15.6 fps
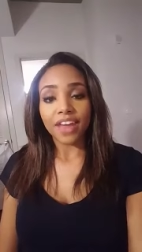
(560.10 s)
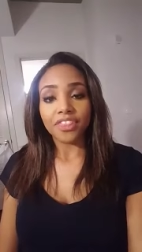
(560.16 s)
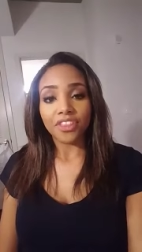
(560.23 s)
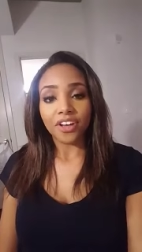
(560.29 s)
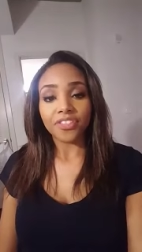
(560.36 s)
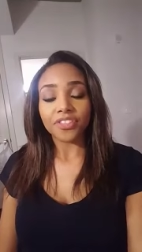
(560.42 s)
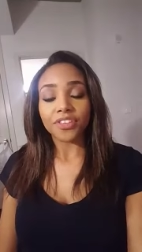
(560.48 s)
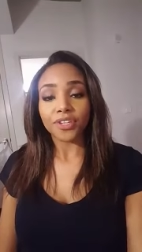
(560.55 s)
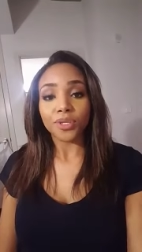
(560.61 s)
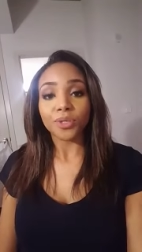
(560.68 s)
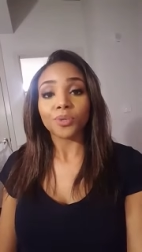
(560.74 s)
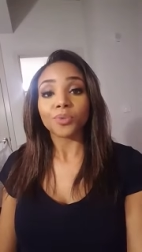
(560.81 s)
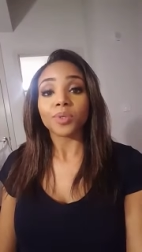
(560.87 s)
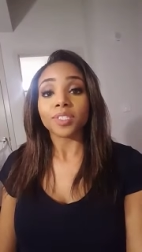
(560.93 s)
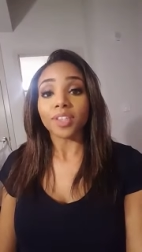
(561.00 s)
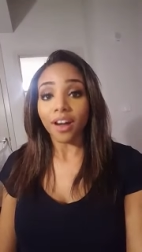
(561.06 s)
thought the
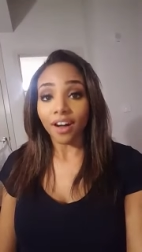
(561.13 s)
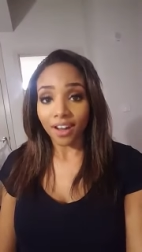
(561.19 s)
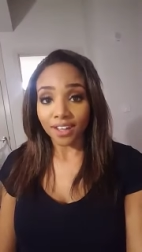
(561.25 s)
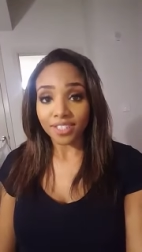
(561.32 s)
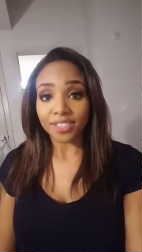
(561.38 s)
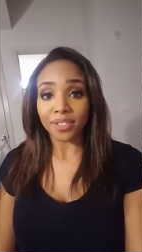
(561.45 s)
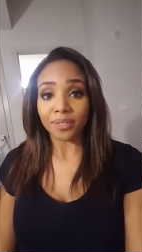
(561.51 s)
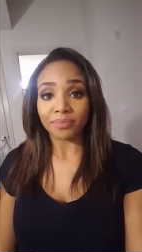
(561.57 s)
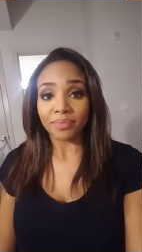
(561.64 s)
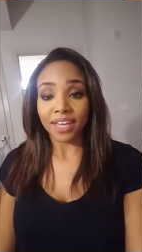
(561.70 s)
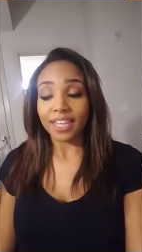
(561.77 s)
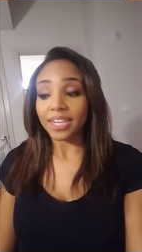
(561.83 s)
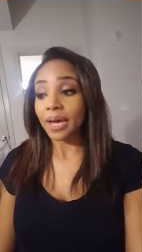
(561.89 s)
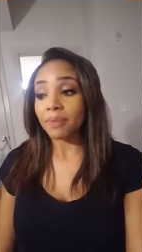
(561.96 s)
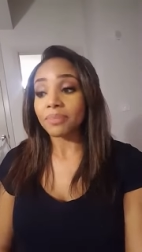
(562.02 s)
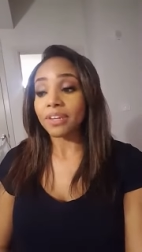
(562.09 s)
dude was awesome.
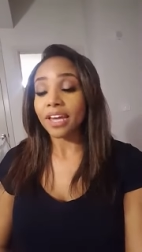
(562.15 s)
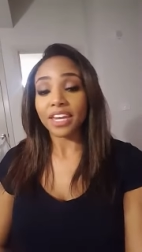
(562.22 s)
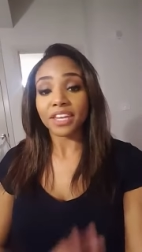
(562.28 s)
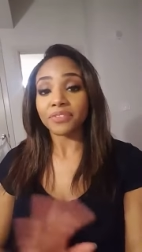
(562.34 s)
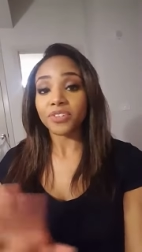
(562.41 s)
And I'm not